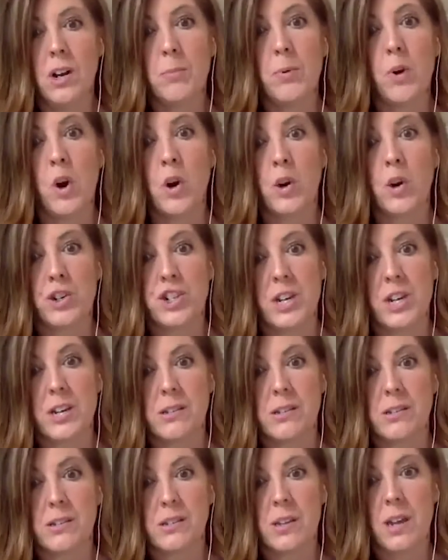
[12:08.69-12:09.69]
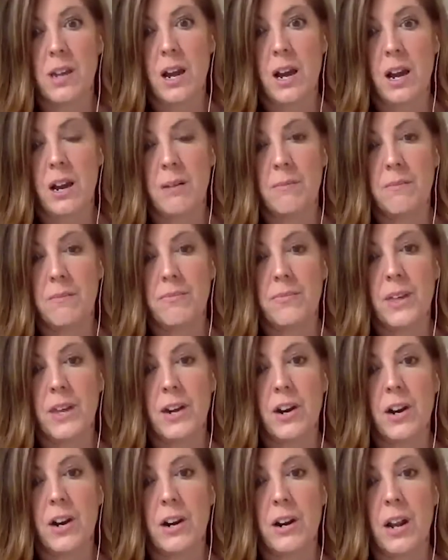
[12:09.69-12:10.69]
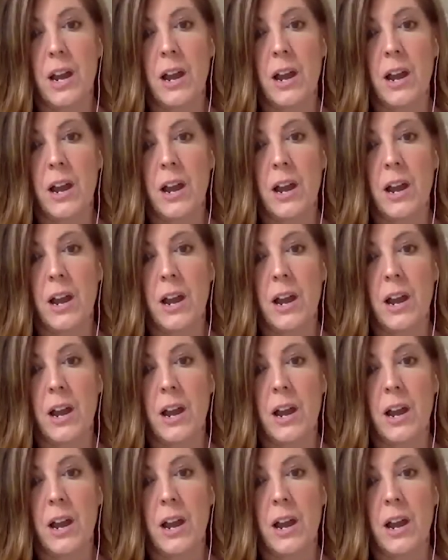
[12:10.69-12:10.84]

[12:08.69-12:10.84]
brokerages that are.